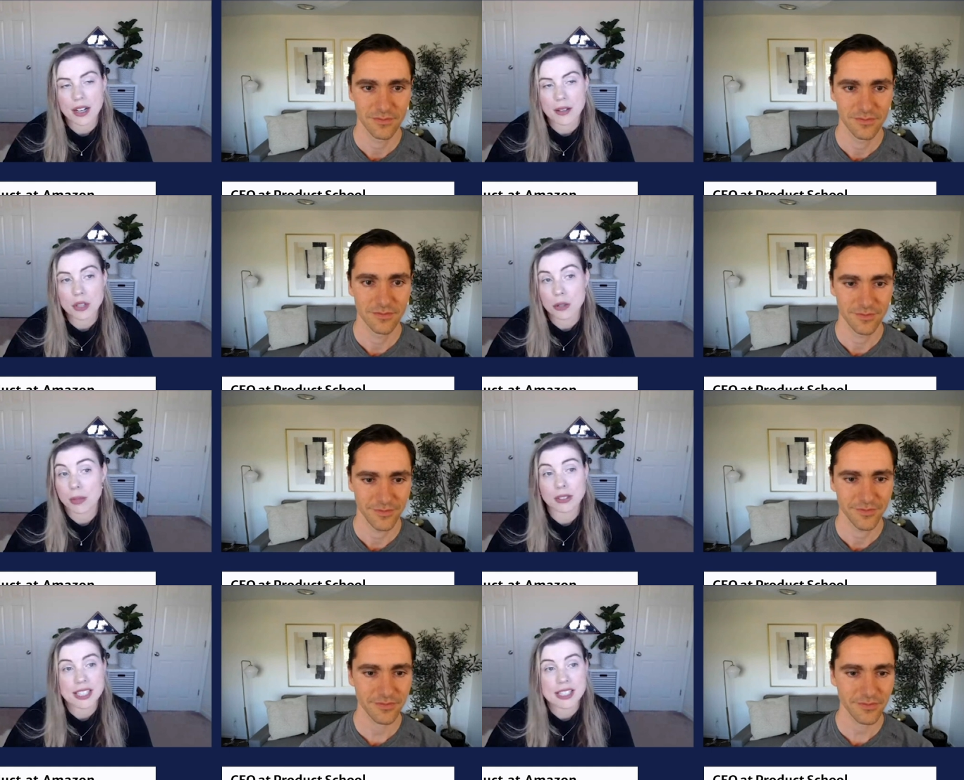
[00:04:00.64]
Speaker 1: Um, so
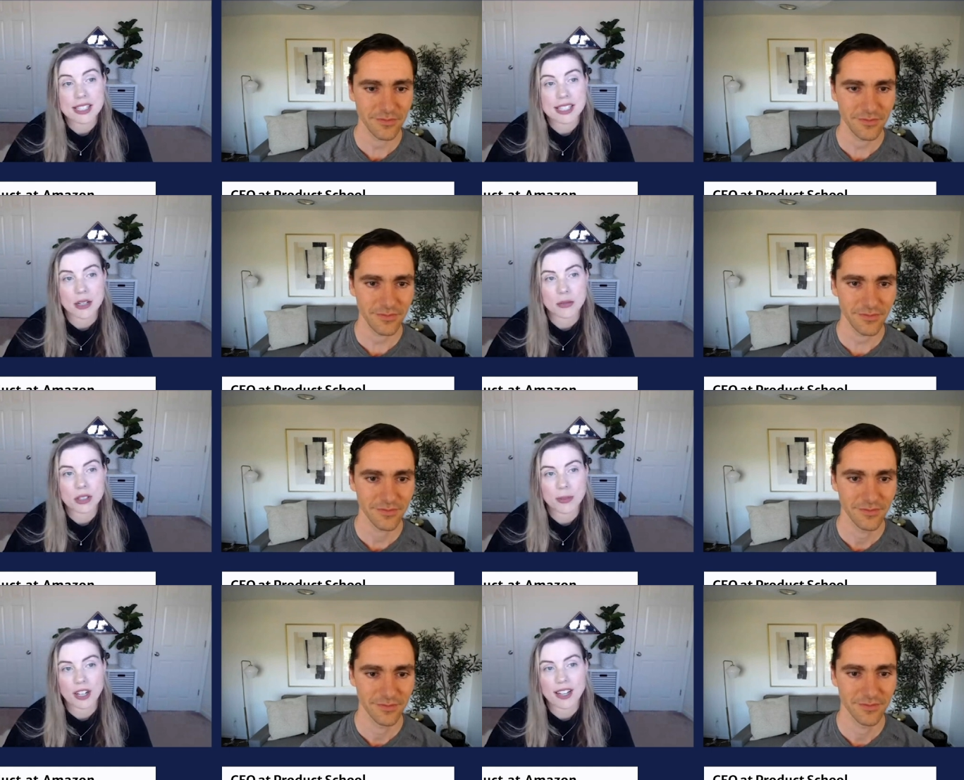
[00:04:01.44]
building
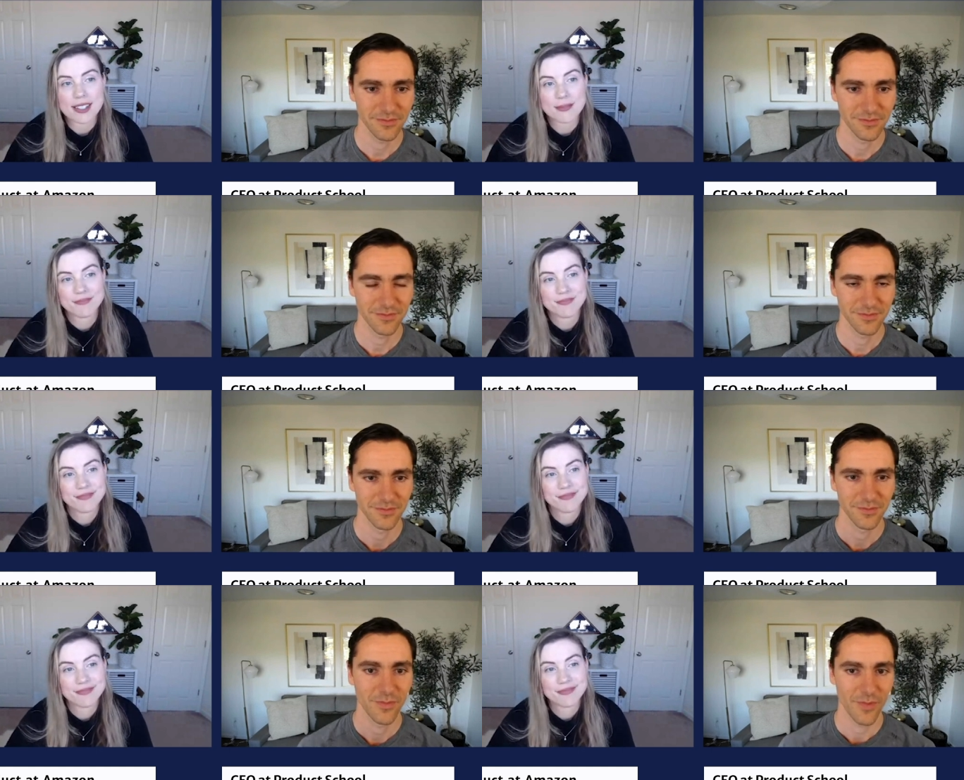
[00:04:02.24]
sustainable communities.
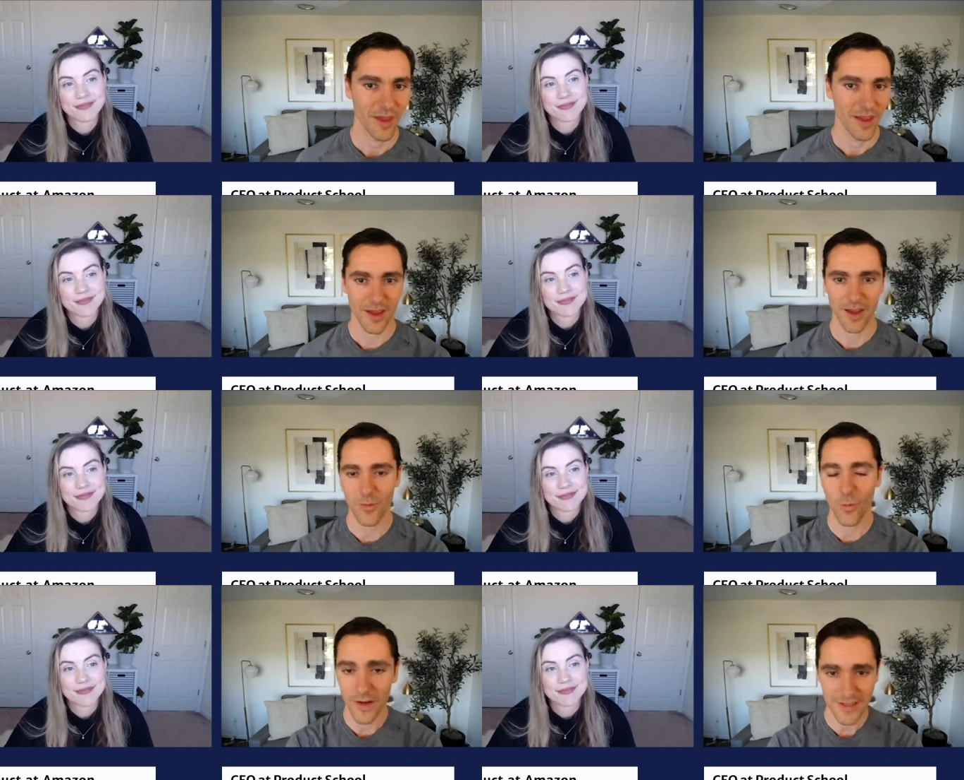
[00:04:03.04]

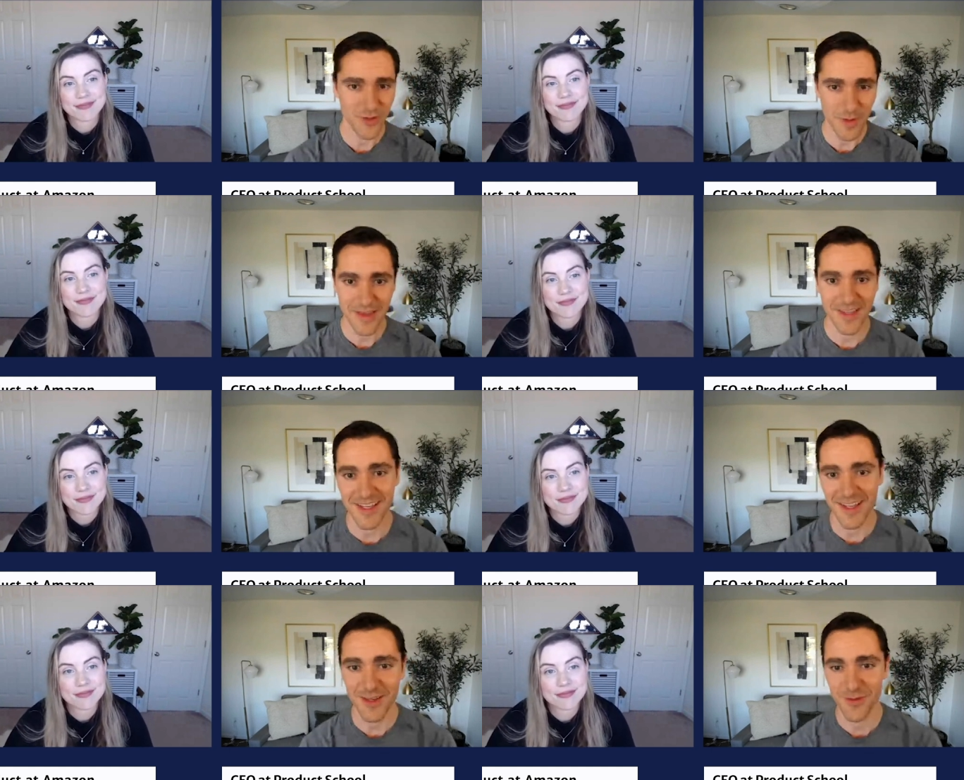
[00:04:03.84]
Speaker 2: And we're streaming this
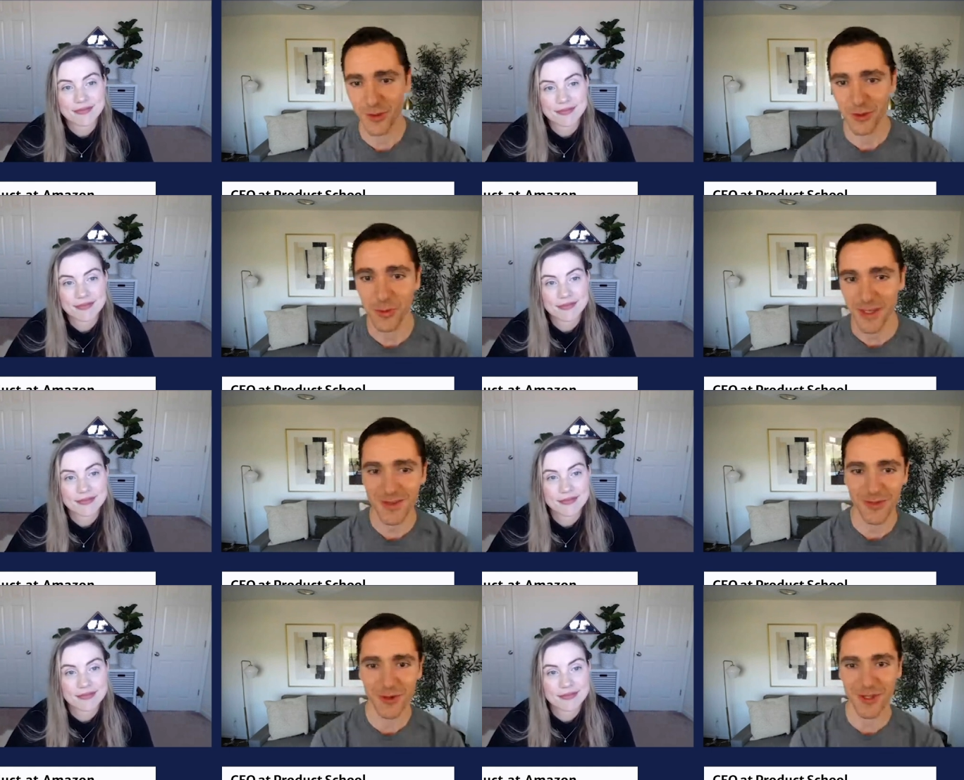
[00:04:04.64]
interview on Twitch,
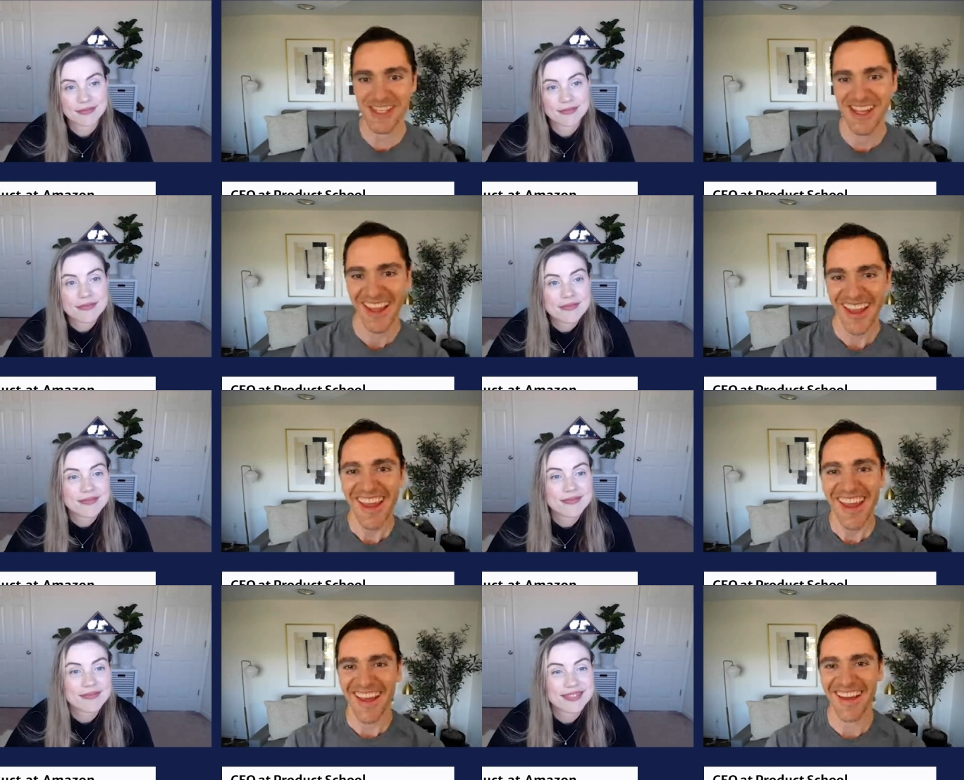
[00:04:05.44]
of course.
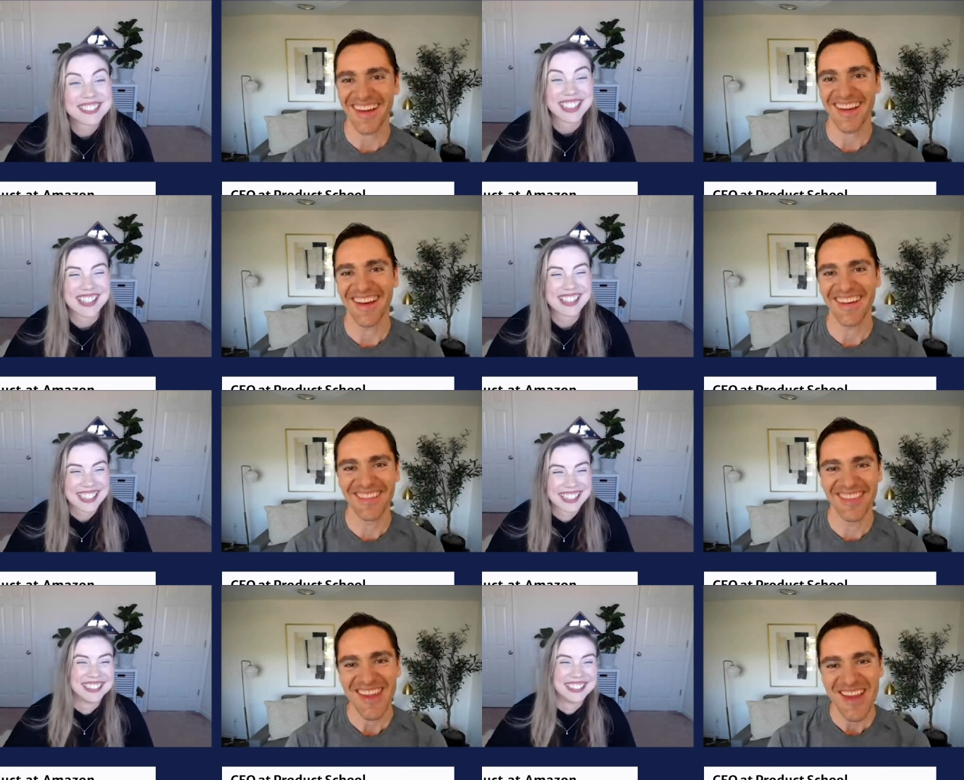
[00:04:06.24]

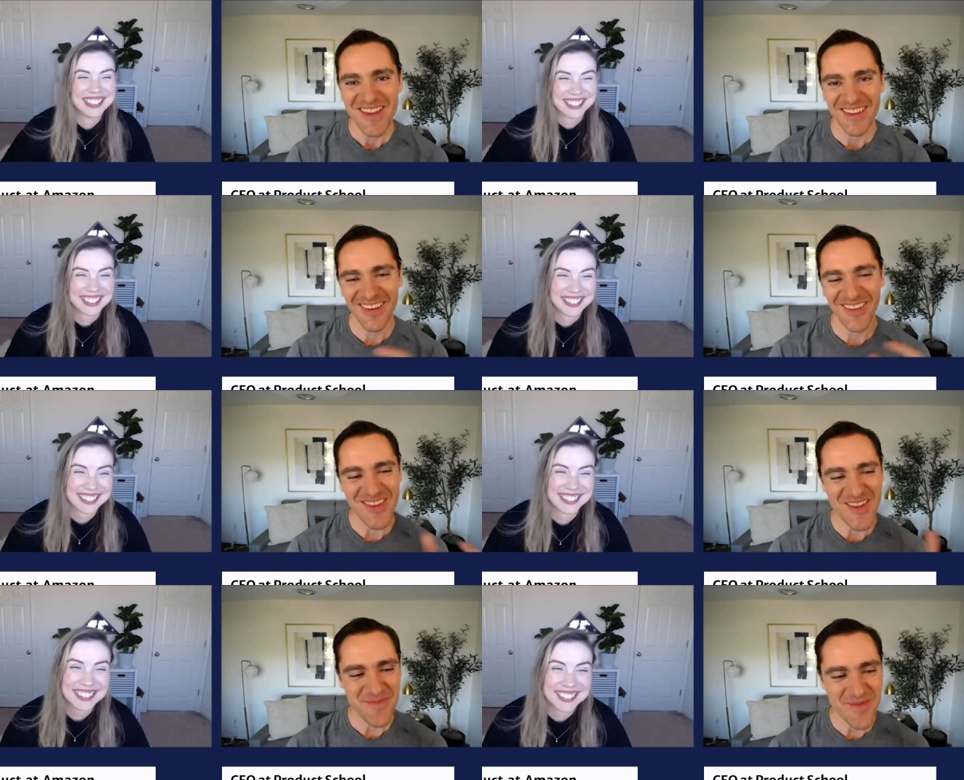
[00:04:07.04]
Um,
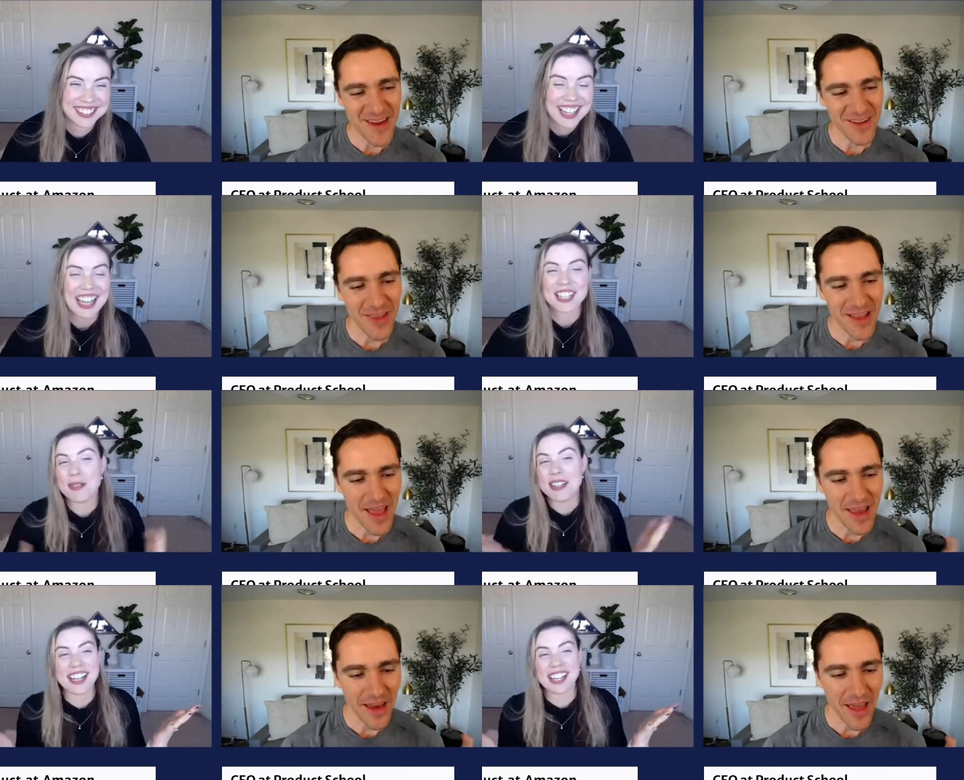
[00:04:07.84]
nice.
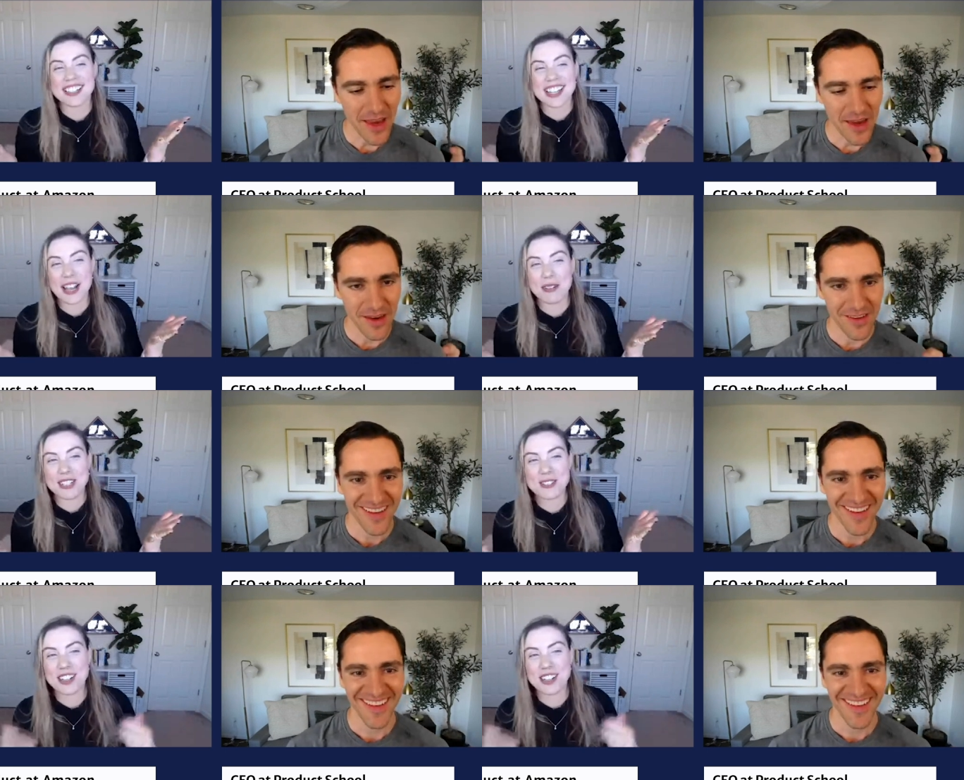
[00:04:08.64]
Speaker 1: It's I, my second time on